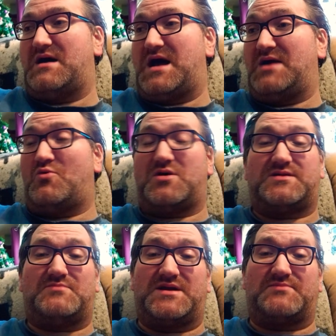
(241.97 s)
I wanted
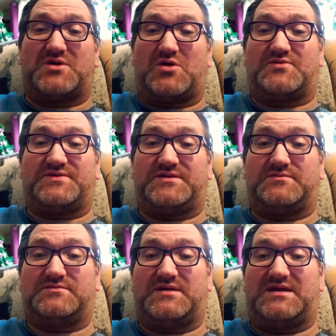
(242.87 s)
Mike McCarthy
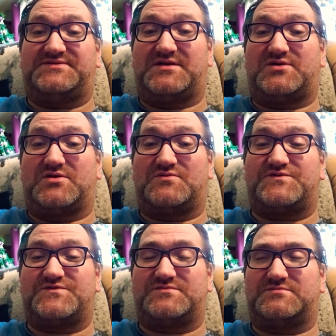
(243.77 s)
as head
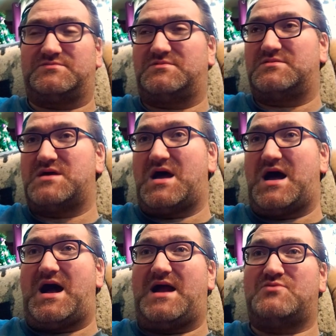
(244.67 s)
coach.
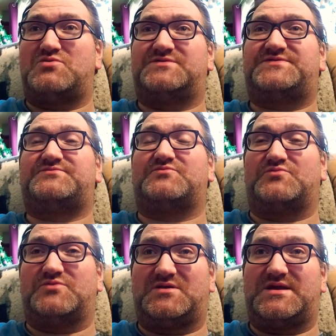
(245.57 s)
I was
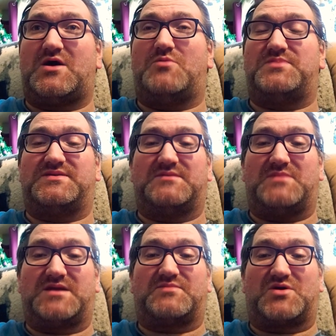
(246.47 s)
really hoping that
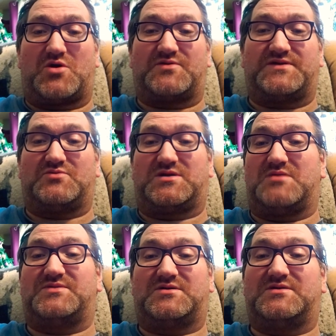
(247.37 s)
Mike McCarthy would
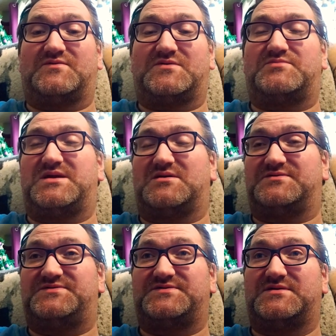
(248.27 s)
come to Cleveland
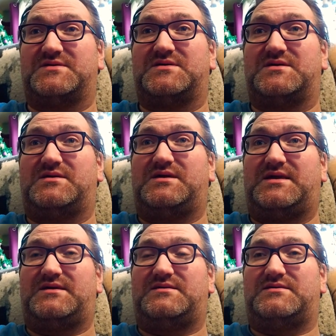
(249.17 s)
because
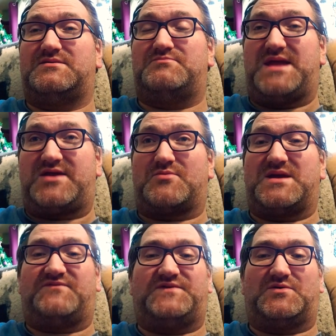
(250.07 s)
Baker
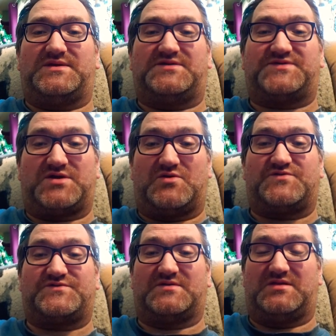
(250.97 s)
Mayfield needs a
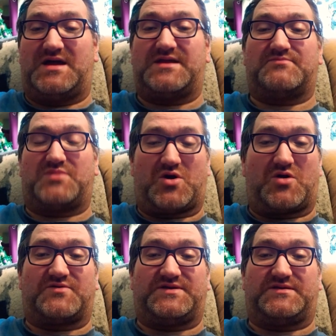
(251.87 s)
coach like
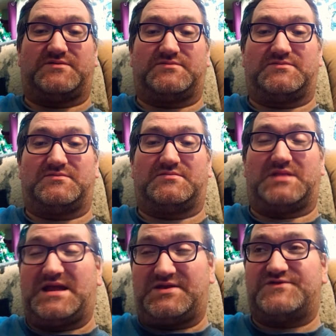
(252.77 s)
McCarthy,
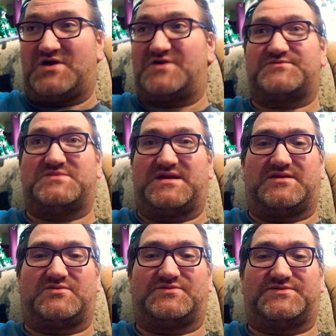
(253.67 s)
like Josh
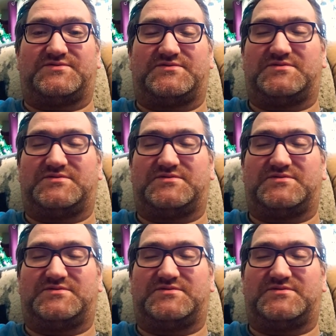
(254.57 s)
McDaniels.